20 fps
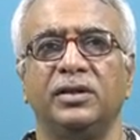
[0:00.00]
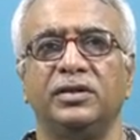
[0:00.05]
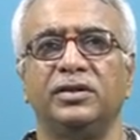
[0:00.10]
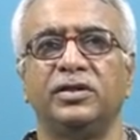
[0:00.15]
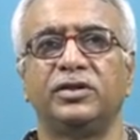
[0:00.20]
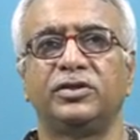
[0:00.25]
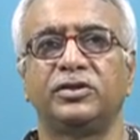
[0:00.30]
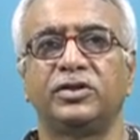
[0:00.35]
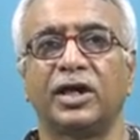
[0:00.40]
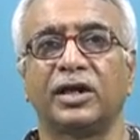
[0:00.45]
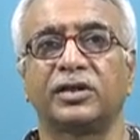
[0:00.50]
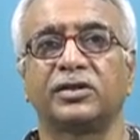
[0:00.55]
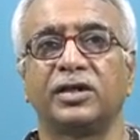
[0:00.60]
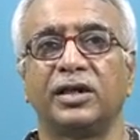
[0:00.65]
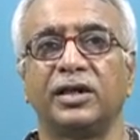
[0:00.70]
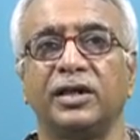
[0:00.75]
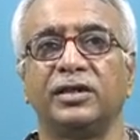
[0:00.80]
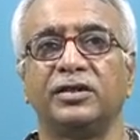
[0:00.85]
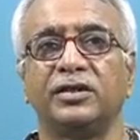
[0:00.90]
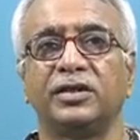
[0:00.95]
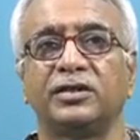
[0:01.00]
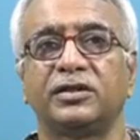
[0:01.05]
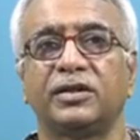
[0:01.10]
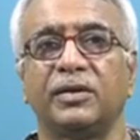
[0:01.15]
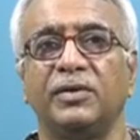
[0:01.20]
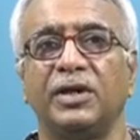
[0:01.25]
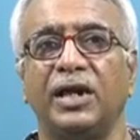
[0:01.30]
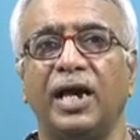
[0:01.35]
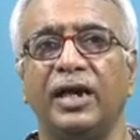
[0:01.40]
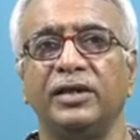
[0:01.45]
Restructuring
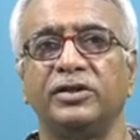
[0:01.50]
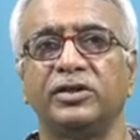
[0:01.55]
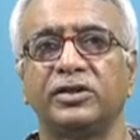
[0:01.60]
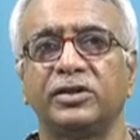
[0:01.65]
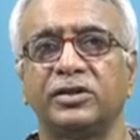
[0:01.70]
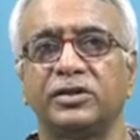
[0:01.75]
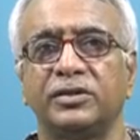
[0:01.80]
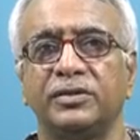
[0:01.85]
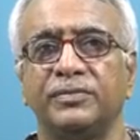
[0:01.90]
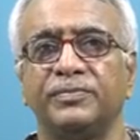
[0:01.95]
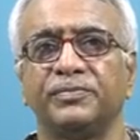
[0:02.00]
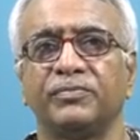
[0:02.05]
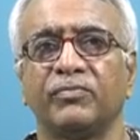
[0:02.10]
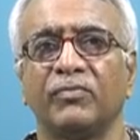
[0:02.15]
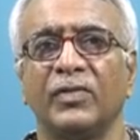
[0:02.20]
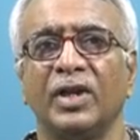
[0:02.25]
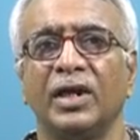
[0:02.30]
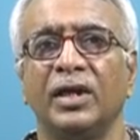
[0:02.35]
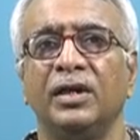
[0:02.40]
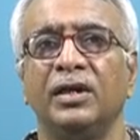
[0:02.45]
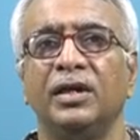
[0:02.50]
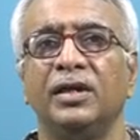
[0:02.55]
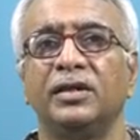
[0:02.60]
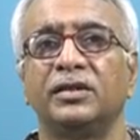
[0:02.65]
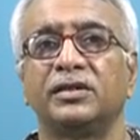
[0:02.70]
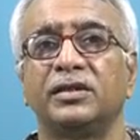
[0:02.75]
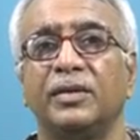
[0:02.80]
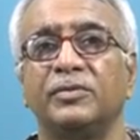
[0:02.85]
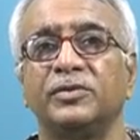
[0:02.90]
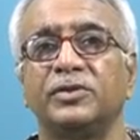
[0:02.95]
destabilizes
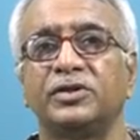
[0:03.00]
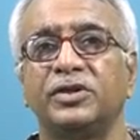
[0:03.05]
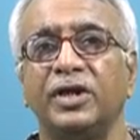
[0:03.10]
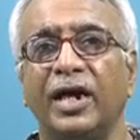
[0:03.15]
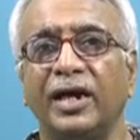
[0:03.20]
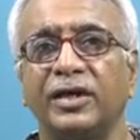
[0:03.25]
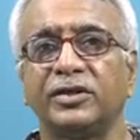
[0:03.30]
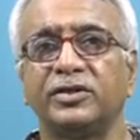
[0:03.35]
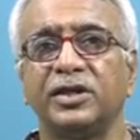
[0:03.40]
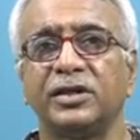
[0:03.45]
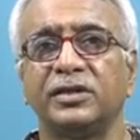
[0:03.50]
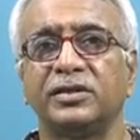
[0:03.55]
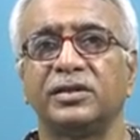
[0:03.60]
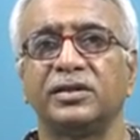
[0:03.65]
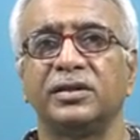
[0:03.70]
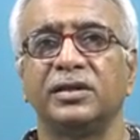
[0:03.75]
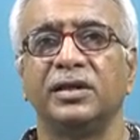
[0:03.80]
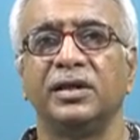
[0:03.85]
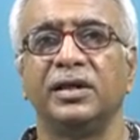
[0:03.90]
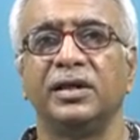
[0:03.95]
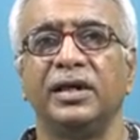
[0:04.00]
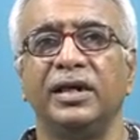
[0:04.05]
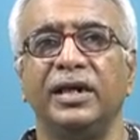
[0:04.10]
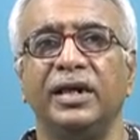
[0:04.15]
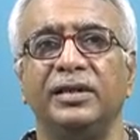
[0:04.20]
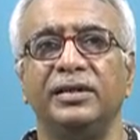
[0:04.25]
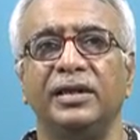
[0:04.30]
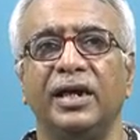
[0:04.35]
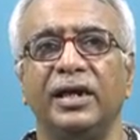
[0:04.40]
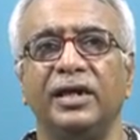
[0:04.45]
some structures
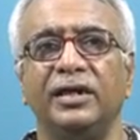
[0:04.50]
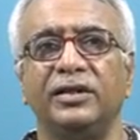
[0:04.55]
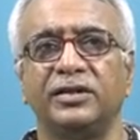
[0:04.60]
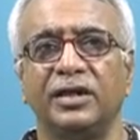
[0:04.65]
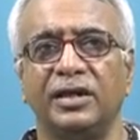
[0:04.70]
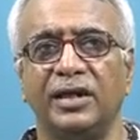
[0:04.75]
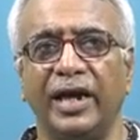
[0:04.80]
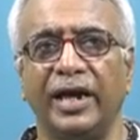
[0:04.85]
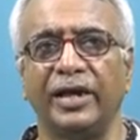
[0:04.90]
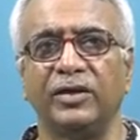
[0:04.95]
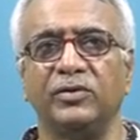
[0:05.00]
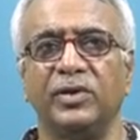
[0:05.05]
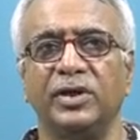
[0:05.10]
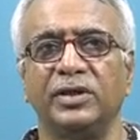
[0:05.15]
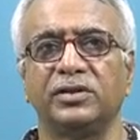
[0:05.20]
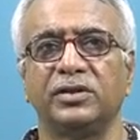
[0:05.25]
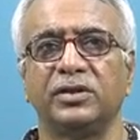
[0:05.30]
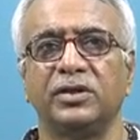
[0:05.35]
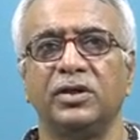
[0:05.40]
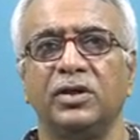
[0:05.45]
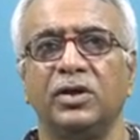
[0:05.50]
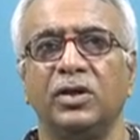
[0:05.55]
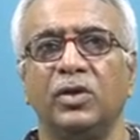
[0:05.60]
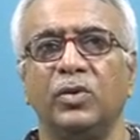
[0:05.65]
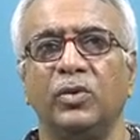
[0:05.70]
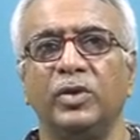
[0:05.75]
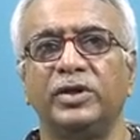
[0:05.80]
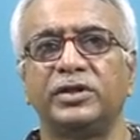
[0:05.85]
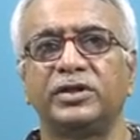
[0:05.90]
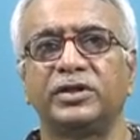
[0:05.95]
in the interlanguage,
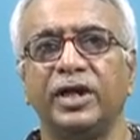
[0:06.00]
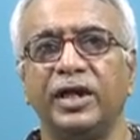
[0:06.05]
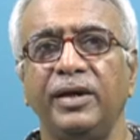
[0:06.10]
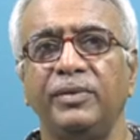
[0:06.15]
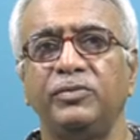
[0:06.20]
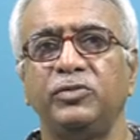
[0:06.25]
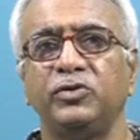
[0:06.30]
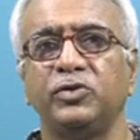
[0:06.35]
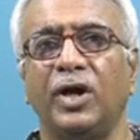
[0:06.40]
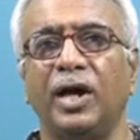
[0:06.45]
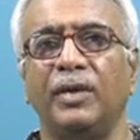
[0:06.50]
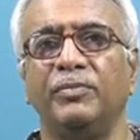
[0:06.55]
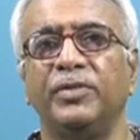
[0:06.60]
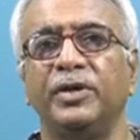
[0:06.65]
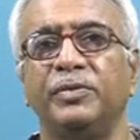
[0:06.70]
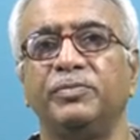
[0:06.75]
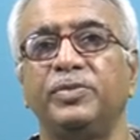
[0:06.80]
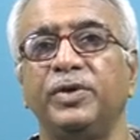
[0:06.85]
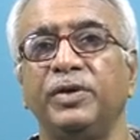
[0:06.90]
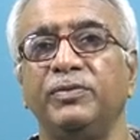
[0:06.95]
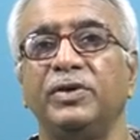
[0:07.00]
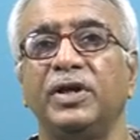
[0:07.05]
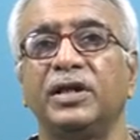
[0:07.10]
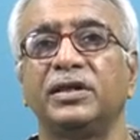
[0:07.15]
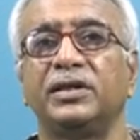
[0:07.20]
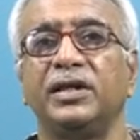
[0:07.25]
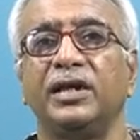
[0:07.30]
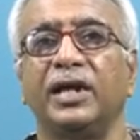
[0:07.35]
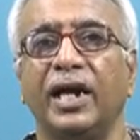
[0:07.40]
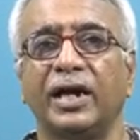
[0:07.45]
which seem to have been
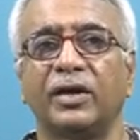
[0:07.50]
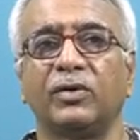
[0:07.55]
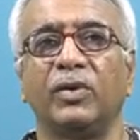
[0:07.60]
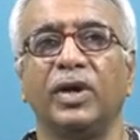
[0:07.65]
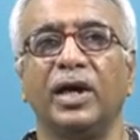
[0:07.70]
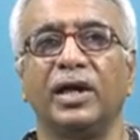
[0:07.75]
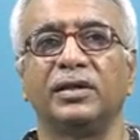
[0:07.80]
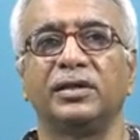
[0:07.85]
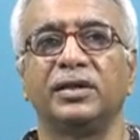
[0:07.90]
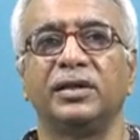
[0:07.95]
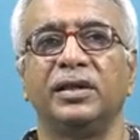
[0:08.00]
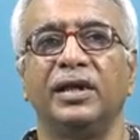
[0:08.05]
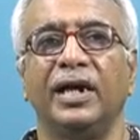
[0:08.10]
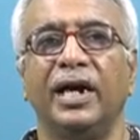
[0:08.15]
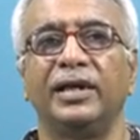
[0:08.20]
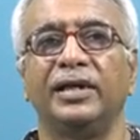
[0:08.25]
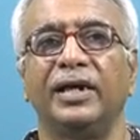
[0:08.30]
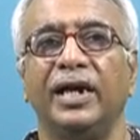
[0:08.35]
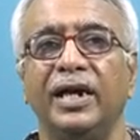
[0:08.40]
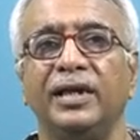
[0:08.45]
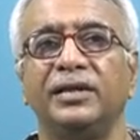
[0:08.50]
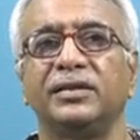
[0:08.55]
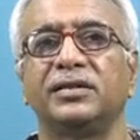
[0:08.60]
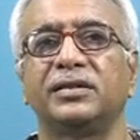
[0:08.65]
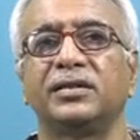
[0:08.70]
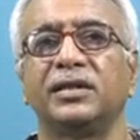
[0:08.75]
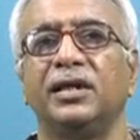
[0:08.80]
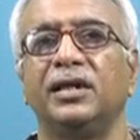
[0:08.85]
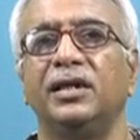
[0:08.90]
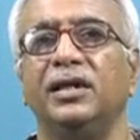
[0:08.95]
previously acquired, and hence
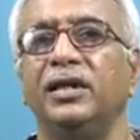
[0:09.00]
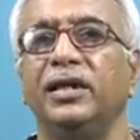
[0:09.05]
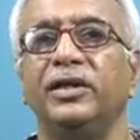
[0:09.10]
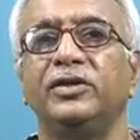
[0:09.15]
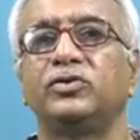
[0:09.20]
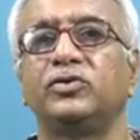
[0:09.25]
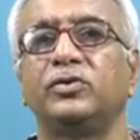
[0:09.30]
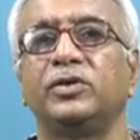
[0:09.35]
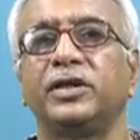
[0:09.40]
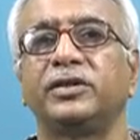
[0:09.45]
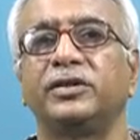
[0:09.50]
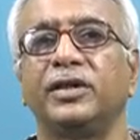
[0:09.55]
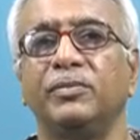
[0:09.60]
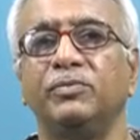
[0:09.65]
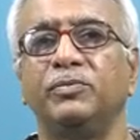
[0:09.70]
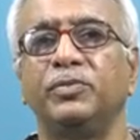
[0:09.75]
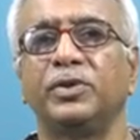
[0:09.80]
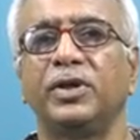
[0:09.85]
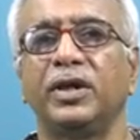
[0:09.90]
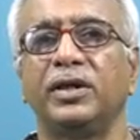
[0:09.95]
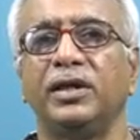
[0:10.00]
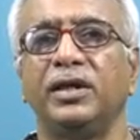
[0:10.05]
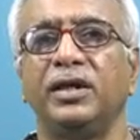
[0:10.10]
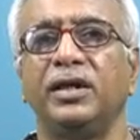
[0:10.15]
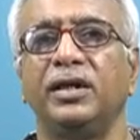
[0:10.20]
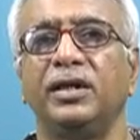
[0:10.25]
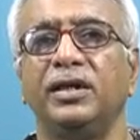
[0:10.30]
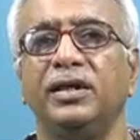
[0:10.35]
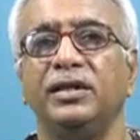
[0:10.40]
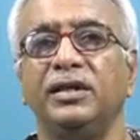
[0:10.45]
leads to the temporary
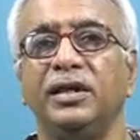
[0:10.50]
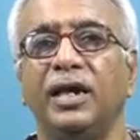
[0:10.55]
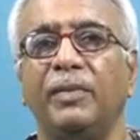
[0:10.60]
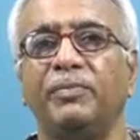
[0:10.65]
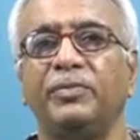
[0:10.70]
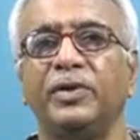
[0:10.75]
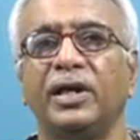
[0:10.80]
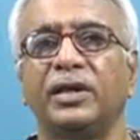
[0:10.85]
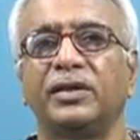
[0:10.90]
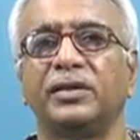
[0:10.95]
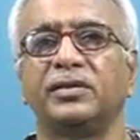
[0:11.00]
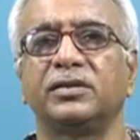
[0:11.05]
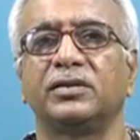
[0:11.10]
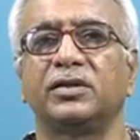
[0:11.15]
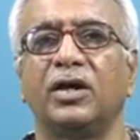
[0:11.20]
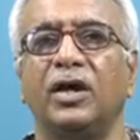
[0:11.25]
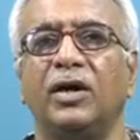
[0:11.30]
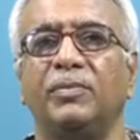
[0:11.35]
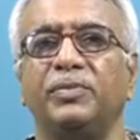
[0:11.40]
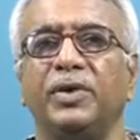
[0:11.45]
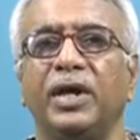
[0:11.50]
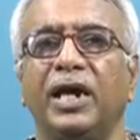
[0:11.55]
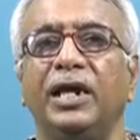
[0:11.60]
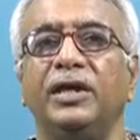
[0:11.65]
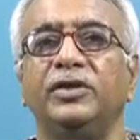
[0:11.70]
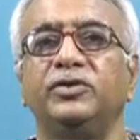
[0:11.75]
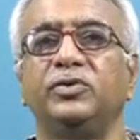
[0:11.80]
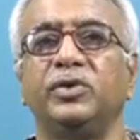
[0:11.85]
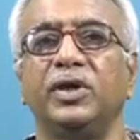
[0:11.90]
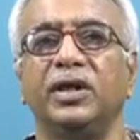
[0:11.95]
reappearance of
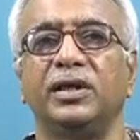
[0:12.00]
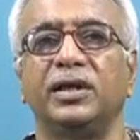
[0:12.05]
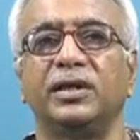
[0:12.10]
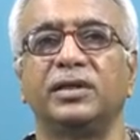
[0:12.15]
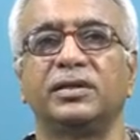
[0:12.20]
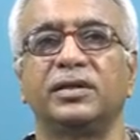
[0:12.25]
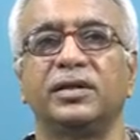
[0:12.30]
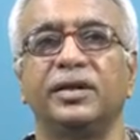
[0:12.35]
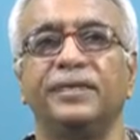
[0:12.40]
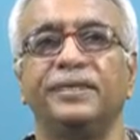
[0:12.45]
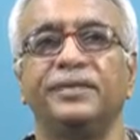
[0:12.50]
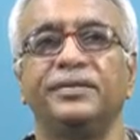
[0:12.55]
L2 errors.